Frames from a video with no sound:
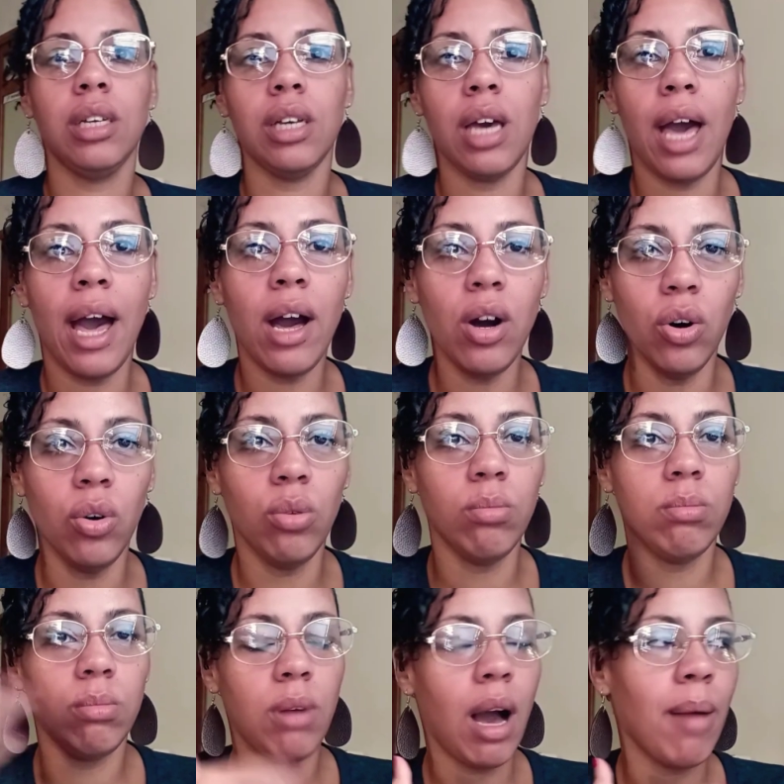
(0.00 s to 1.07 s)
at
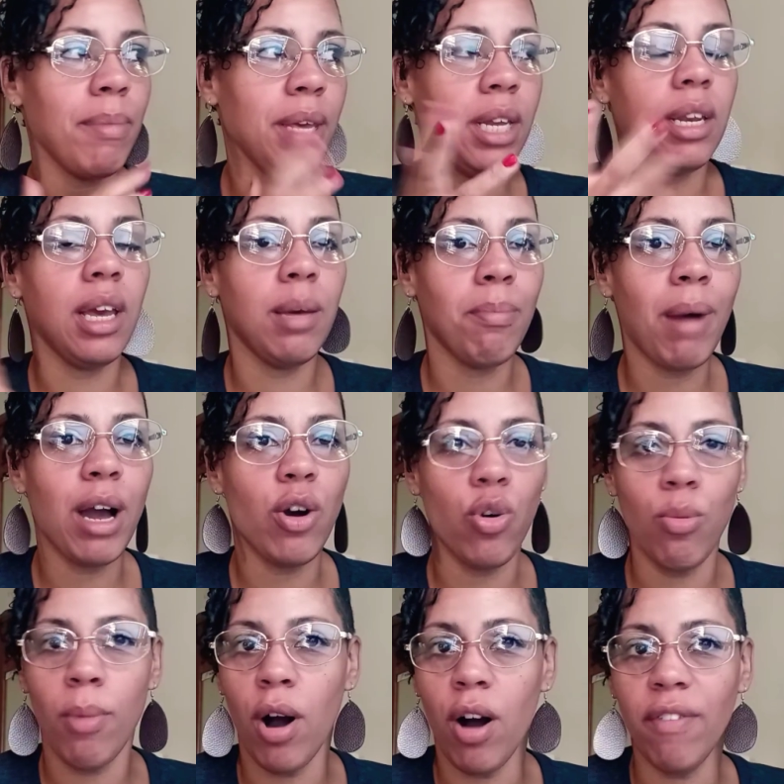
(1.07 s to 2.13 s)
home, I mean, in my
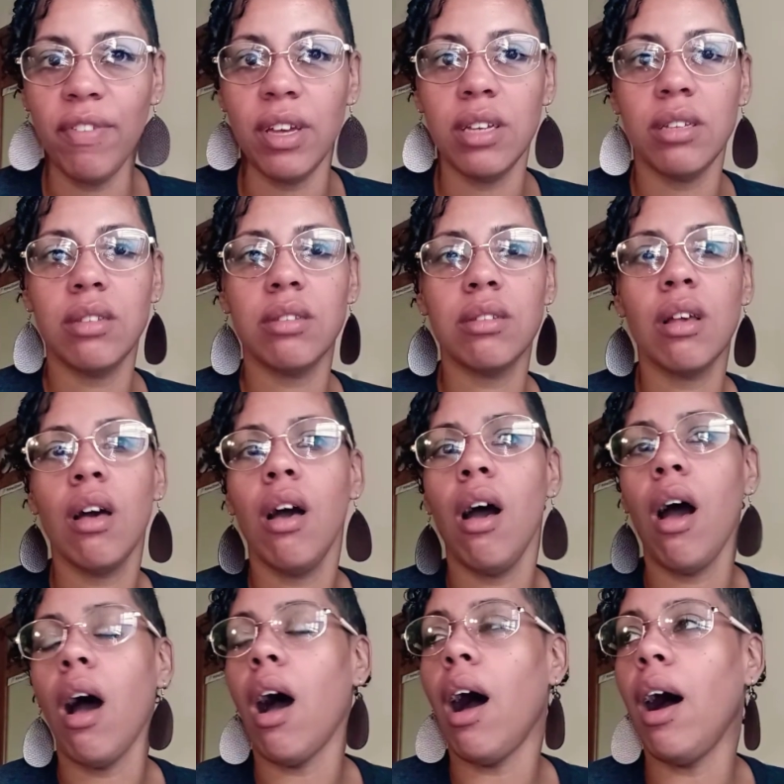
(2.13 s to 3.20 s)
home office.
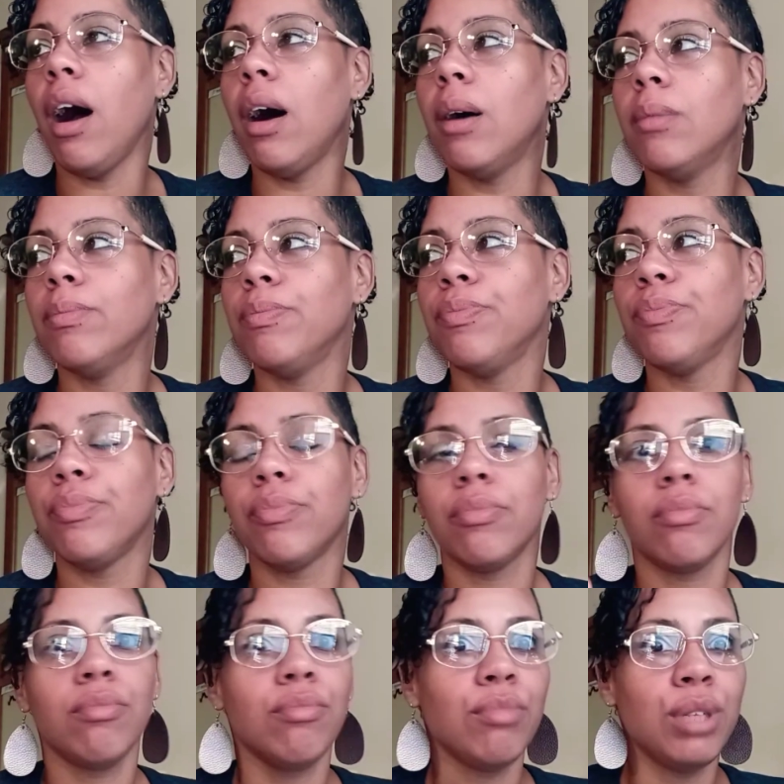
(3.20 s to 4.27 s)
Um,
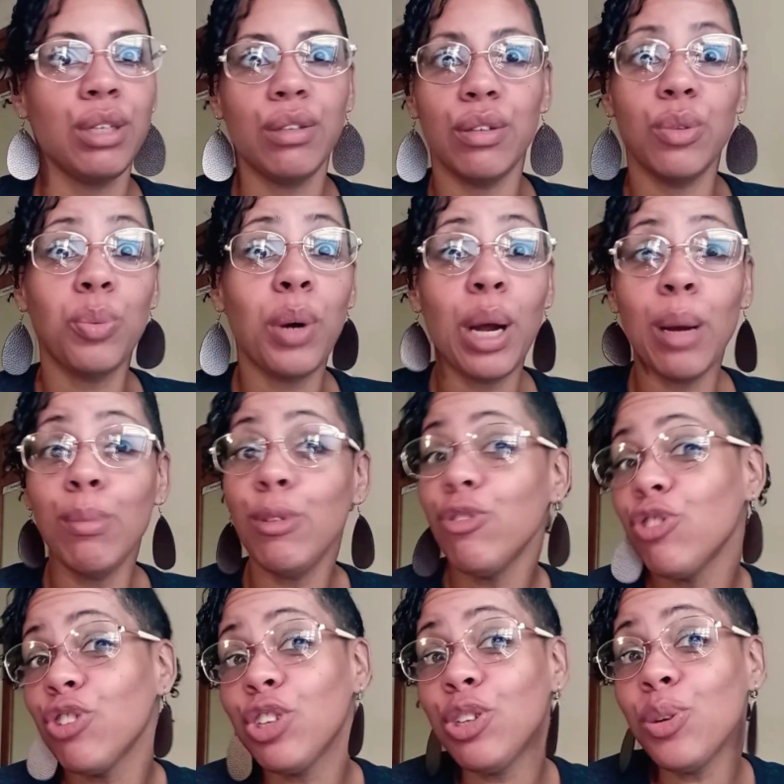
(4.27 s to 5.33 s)
this is where I'm
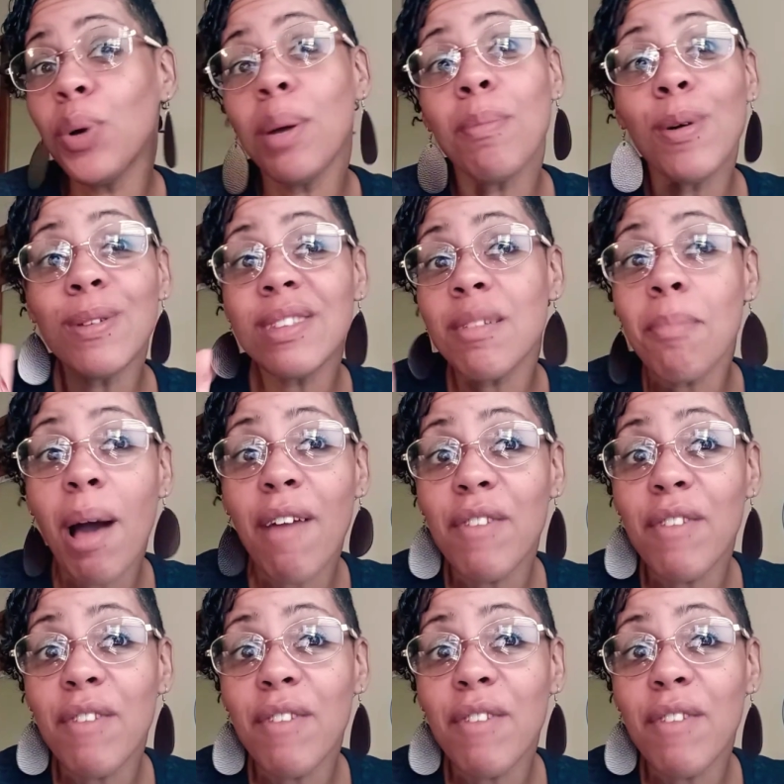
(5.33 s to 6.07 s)
usually doing most of my